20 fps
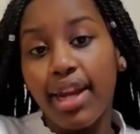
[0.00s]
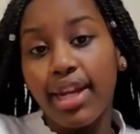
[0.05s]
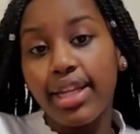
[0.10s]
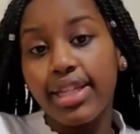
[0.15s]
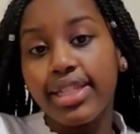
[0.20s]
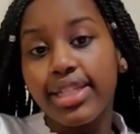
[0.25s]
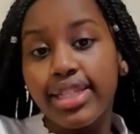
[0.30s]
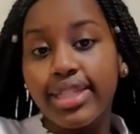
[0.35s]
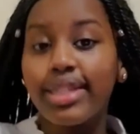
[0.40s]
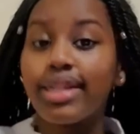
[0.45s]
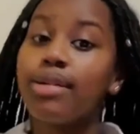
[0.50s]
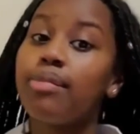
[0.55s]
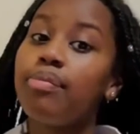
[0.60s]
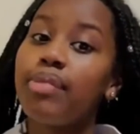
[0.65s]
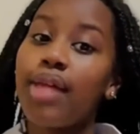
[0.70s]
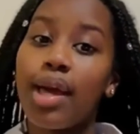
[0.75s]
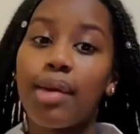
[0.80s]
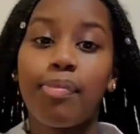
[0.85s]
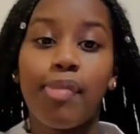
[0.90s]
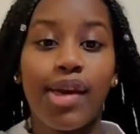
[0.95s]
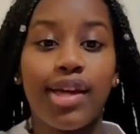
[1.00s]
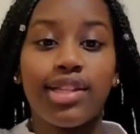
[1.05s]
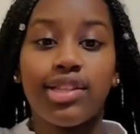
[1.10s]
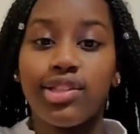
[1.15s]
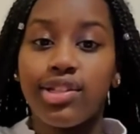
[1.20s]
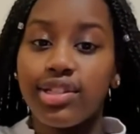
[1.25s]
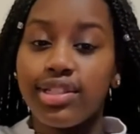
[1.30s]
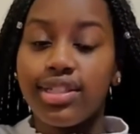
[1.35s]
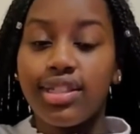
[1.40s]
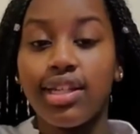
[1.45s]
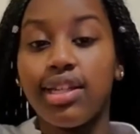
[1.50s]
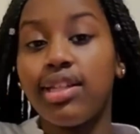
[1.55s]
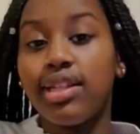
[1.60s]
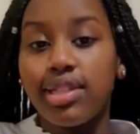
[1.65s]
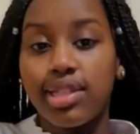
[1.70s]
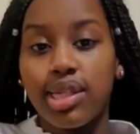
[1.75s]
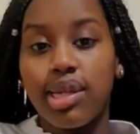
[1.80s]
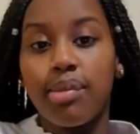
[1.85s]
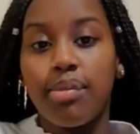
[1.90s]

is still Black Panther till this day,